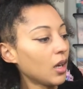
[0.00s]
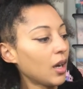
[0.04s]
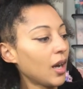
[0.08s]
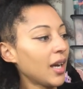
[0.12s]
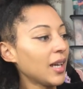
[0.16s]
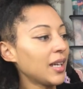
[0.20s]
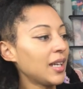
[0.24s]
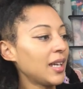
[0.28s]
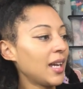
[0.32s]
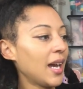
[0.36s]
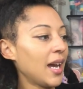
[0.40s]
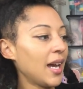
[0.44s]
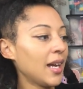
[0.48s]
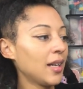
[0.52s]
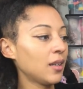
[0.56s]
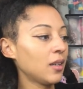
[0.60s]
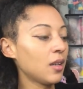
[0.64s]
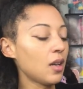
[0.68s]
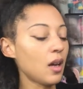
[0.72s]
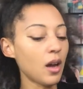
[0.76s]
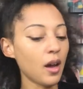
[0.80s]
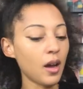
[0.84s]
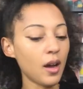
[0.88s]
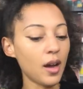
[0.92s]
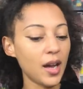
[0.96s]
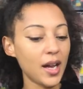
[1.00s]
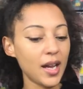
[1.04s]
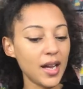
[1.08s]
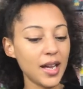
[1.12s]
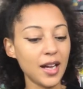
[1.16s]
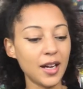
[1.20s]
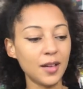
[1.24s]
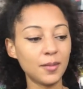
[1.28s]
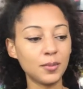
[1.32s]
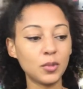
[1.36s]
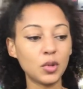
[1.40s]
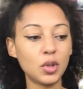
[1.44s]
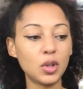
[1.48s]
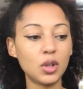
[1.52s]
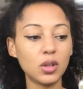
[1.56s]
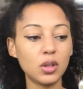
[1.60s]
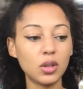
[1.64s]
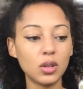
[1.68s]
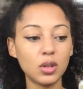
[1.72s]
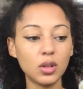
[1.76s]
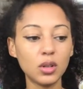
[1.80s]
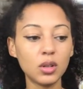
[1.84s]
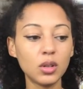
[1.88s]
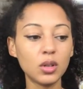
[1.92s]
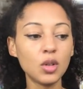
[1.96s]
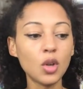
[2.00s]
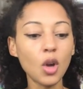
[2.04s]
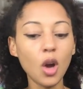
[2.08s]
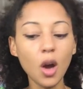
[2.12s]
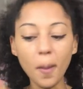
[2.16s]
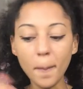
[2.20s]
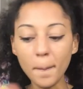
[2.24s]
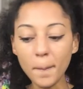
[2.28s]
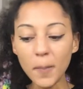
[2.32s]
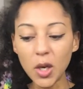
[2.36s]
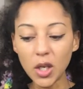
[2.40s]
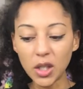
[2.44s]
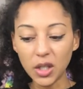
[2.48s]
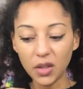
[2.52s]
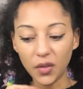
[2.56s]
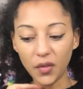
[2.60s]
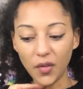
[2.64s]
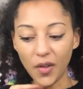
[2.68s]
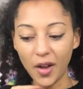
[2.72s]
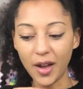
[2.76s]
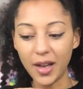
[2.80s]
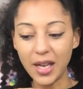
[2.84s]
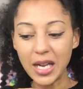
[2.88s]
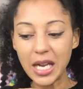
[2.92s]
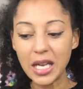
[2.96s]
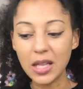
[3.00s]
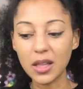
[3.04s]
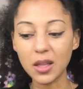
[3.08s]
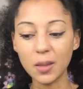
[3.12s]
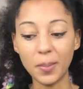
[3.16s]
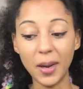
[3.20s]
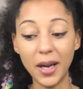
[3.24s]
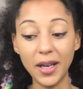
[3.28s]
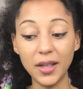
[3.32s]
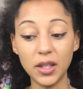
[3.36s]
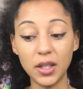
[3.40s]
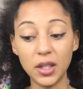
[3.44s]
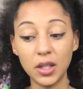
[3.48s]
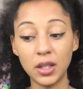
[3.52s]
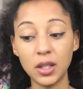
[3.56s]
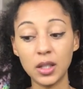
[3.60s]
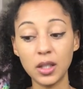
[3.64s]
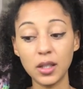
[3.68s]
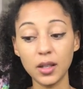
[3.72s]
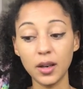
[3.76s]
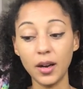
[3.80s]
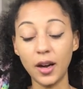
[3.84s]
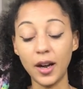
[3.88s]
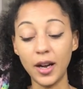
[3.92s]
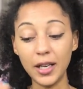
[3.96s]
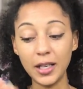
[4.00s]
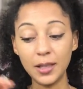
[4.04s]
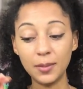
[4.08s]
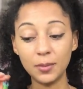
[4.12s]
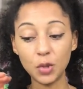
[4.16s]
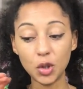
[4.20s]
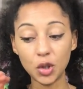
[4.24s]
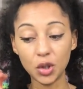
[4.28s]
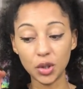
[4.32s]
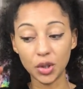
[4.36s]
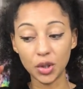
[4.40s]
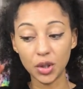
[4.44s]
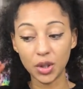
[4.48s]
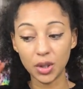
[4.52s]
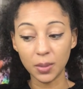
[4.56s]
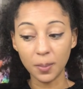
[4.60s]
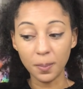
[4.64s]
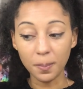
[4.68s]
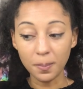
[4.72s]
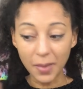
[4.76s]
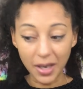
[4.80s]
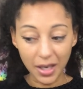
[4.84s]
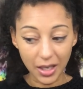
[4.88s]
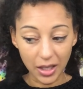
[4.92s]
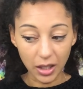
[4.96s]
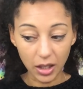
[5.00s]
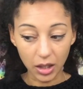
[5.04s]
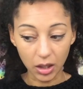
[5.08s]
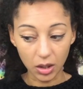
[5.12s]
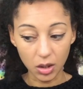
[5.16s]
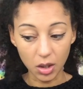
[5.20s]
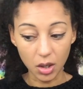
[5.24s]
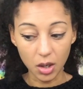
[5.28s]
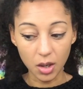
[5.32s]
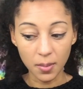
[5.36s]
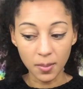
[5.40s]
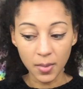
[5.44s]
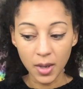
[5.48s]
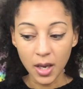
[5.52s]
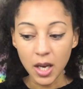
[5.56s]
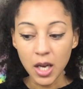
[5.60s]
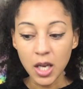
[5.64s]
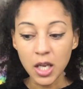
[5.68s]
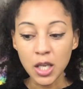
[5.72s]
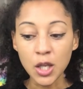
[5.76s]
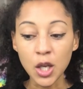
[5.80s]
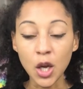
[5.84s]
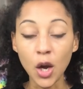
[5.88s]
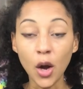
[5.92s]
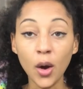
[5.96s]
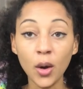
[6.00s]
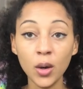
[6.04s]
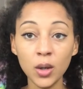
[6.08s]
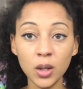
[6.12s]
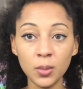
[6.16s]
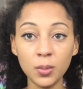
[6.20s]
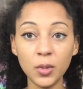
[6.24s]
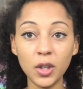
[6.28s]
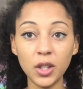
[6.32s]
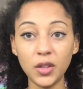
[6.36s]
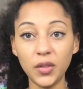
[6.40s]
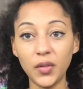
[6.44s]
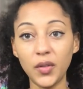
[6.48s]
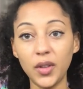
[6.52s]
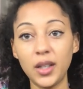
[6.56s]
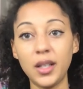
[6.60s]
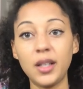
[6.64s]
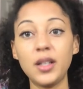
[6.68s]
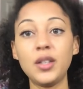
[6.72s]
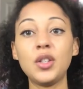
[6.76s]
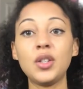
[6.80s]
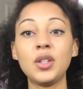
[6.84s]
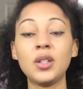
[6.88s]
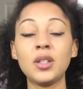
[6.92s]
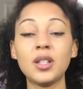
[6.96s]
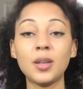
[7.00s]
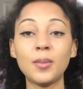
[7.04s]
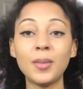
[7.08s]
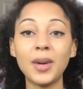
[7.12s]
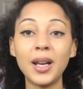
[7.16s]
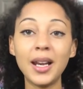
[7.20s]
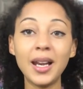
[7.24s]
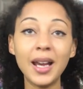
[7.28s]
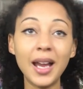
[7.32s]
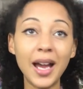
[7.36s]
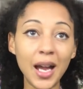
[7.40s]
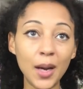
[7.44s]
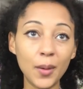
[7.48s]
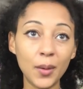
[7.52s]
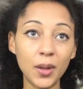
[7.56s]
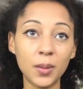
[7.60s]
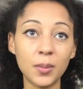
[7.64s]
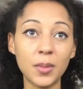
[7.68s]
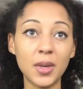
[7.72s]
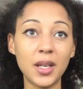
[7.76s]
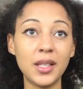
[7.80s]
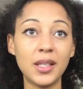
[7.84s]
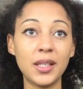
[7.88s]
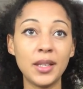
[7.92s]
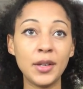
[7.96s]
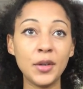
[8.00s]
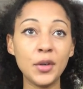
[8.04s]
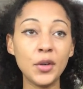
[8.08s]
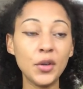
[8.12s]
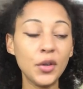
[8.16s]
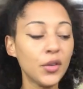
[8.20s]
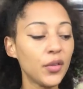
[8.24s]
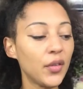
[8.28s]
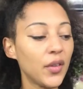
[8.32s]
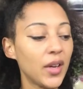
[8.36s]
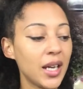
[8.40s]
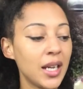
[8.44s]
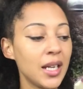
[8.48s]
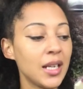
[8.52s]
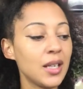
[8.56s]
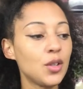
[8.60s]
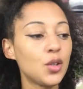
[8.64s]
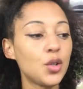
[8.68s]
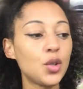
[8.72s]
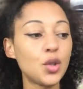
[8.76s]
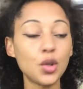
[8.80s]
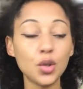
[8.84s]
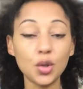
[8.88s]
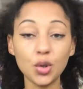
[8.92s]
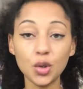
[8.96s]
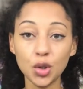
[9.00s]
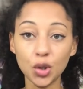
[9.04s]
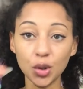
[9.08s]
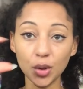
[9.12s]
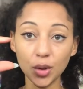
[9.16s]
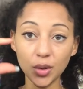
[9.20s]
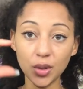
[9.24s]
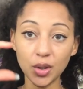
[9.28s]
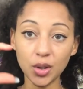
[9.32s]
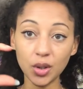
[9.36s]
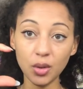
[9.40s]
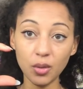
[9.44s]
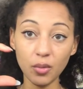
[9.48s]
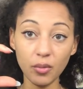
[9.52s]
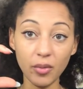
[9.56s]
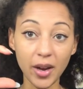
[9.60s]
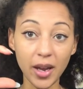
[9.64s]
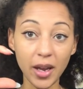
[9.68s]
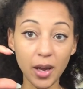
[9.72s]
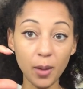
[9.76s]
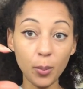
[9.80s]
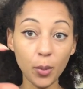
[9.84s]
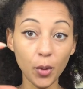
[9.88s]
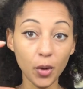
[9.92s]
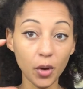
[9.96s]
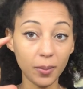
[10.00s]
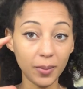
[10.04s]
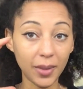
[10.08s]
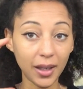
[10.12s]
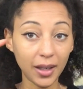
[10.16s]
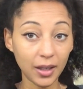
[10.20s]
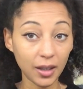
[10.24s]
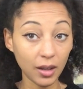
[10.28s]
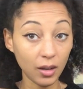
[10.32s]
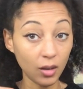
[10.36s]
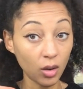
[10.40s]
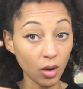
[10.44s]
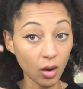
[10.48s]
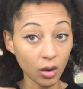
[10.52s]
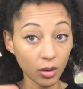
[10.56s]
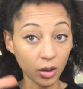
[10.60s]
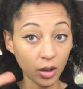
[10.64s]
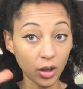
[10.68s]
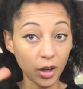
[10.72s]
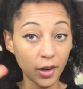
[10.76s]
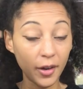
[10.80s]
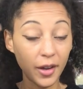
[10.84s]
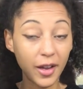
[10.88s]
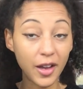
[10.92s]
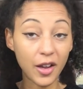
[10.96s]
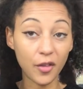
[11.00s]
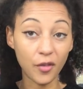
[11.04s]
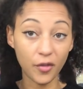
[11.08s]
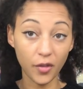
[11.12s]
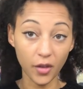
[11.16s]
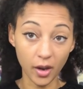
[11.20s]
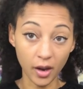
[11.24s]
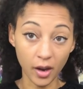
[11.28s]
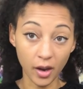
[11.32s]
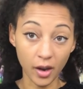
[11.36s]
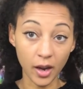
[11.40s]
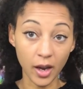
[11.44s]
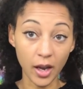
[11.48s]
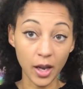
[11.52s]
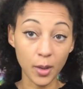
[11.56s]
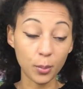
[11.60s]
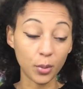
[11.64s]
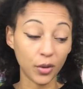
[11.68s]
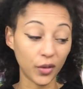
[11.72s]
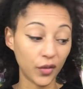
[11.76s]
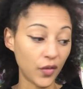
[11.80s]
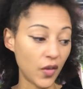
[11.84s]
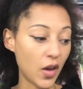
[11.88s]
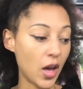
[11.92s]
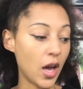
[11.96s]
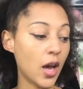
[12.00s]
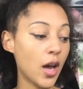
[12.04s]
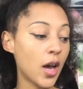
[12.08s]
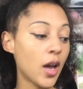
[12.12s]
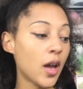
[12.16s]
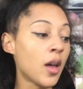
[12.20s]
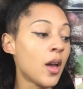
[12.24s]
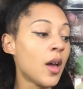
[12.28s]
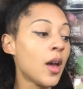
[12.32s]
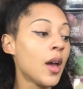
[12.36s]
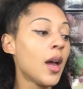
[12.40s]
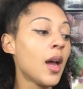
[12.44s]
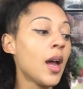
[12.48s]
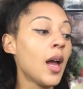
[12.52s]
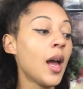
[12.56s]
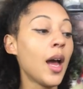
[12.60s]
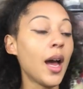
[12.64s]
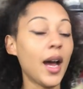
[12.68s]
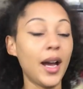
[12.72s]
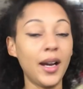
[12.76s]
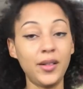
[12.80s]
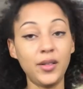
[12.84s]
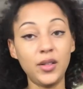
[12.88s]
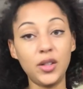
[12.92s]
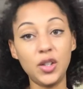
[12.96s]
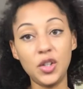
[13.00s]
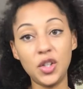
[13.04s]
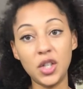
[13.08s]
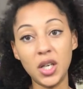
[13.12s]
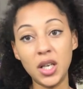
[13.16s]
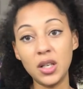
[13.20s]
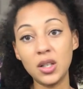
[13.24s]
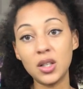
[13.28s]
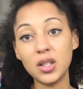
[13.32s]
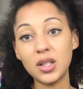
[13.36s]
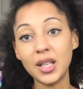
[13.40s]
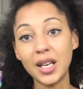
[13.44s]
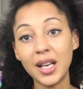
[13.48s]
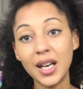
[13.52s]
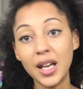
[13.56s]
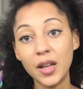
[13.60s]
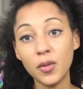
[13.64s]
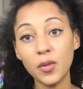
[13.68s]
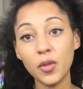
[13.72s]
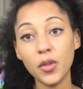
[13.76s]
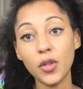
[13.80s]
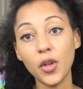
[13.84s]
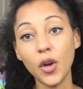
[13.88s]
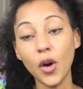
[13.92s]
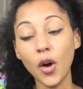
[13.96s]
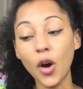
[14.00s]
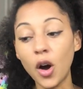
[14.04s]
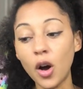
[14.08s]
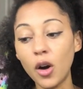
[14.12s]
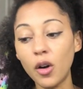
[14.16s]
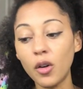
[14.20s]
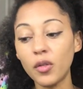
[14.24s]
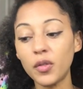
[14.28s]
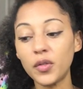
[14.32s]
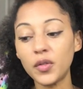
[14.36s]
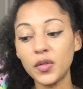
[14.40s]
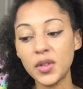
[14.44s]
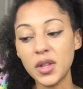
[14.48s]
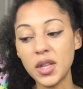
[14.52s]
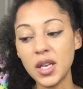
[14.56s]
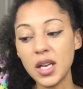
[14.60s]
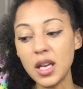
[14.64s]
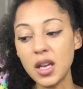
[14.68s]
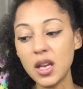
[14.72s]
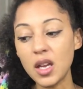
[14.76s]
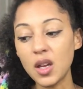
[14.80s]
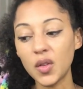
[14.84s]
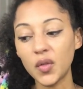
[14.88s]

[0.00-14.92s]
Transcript: Again, I am not modifying the patterns, I am just making them. The only modifications I'm allowing myself is to shorten the rib or make it longer if I prefer, and to change the length of the